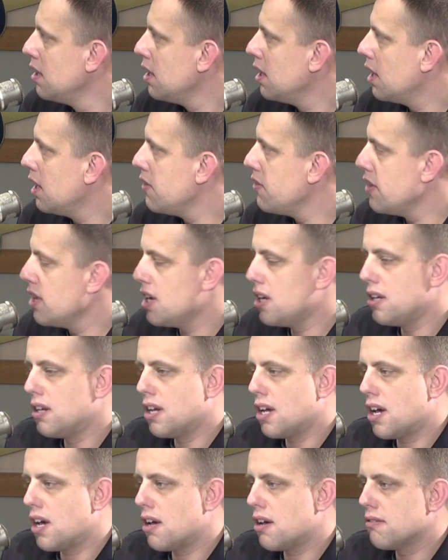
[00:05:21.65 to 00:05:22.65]
and
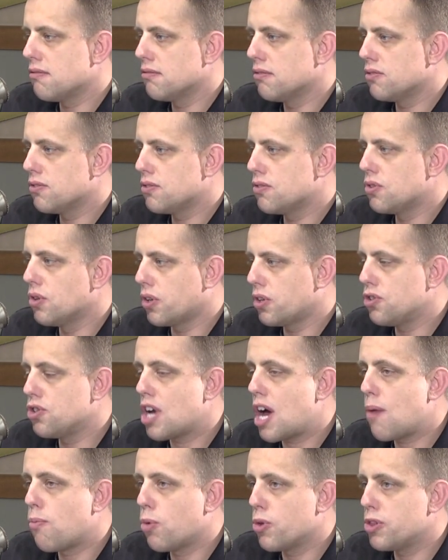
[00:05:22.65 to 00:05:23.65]
then took a
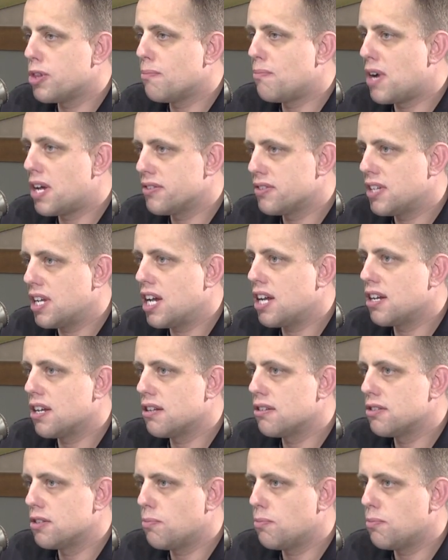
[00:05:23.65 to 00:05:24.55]
job with the Montana